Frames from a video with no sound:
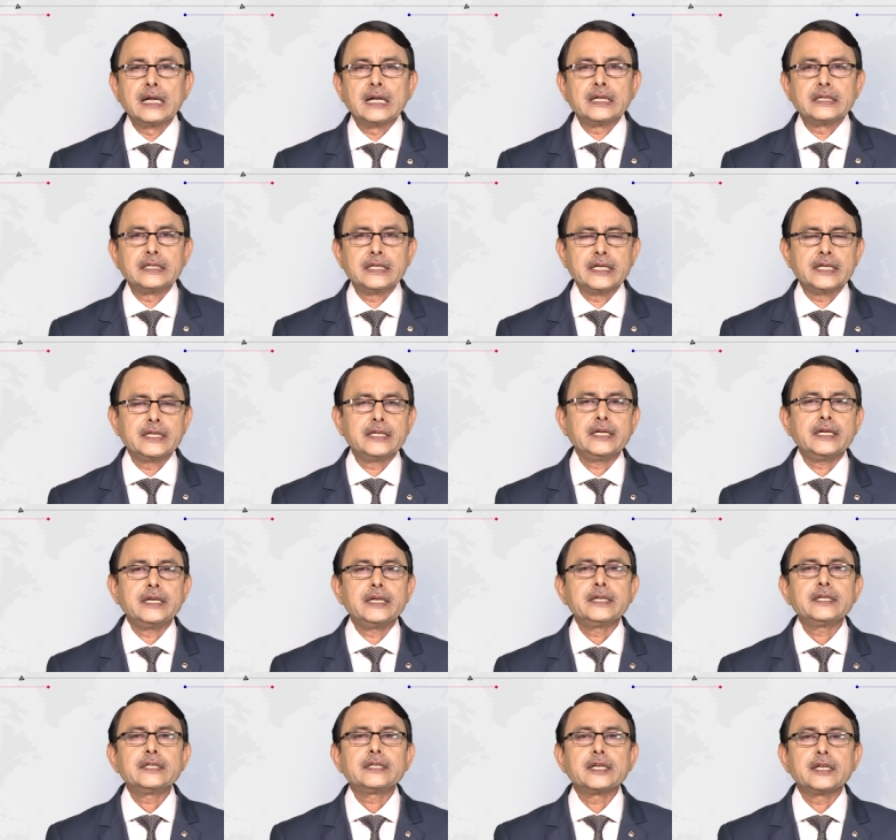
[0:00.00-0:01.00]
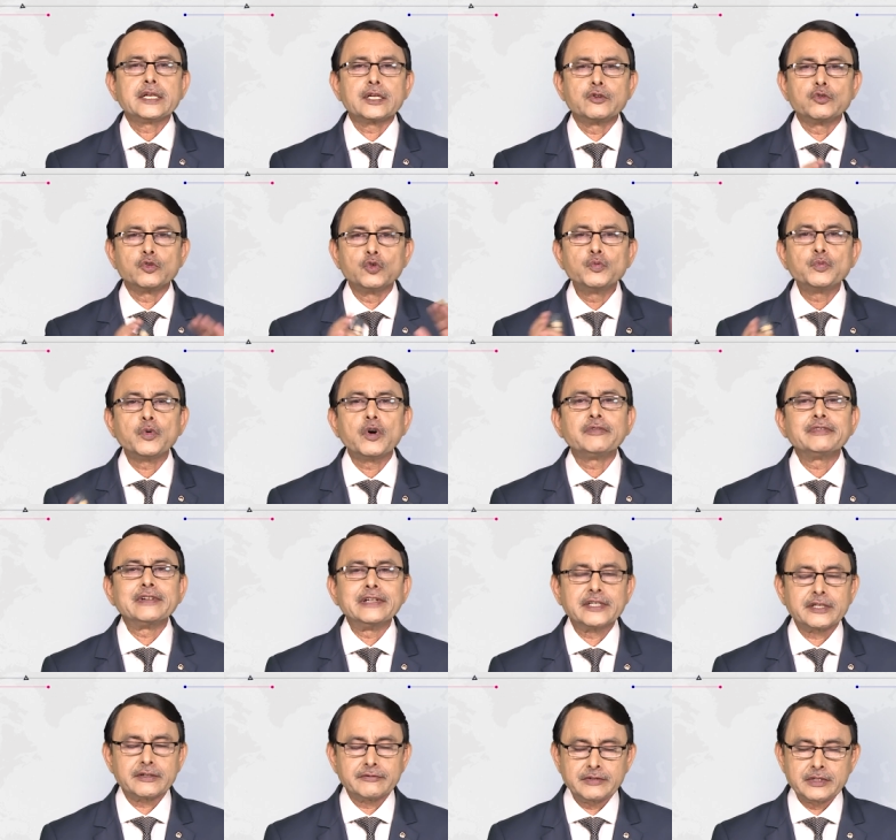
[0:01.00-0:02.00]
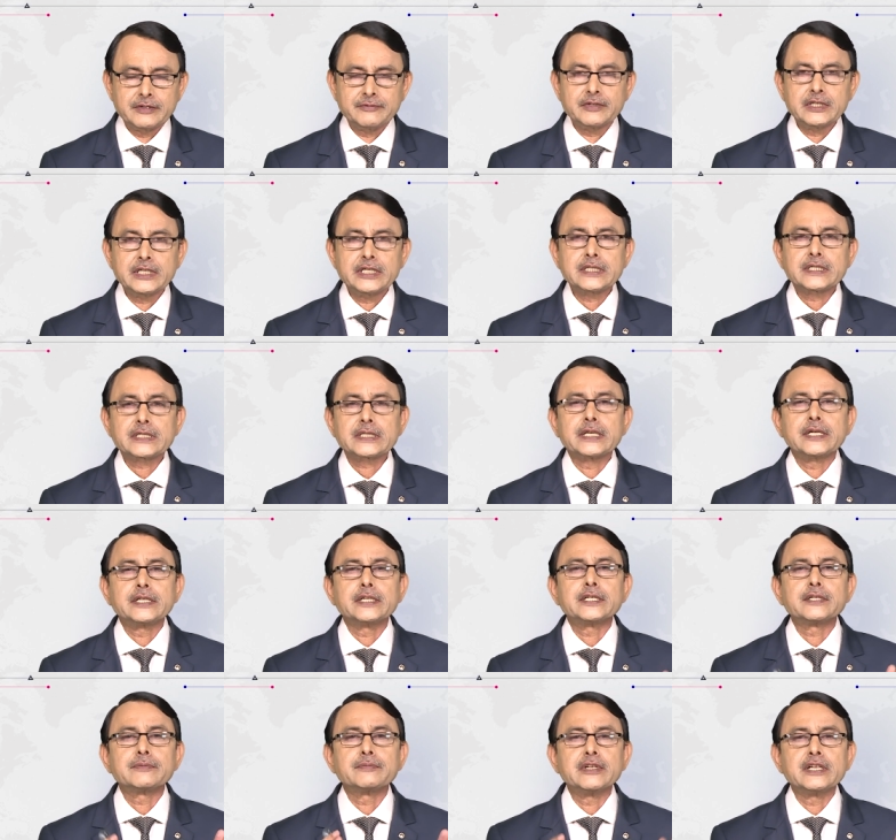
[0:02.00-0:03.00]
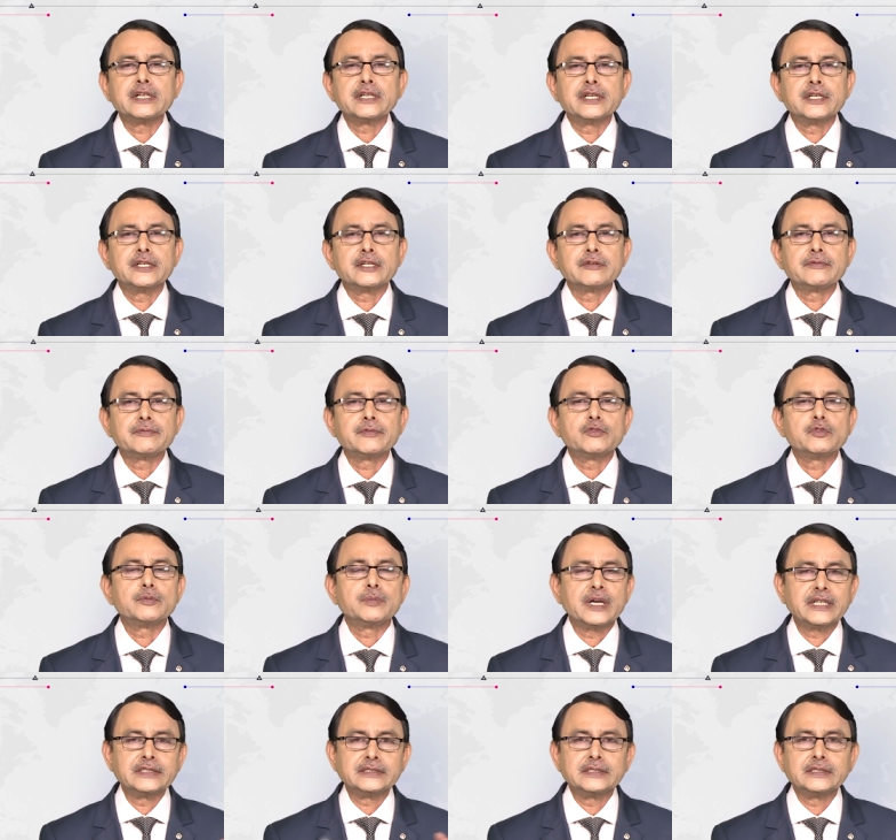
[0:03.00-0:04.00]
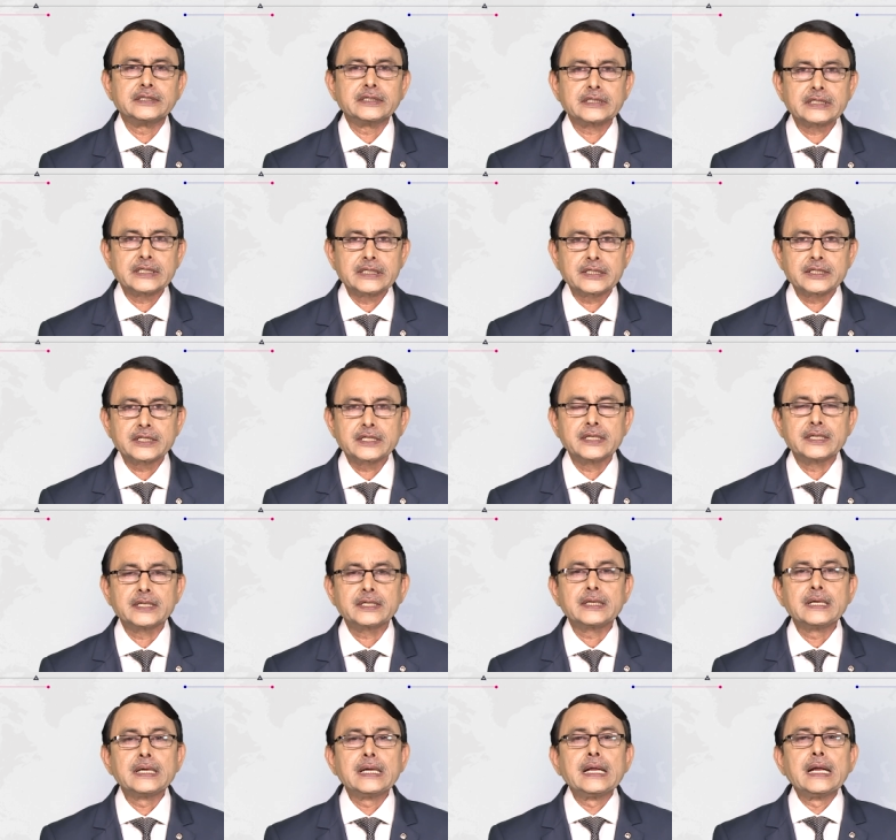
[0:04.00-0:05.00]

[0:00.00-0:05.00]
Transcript: there is a group of interviewees, it is being interviewed by the researcher.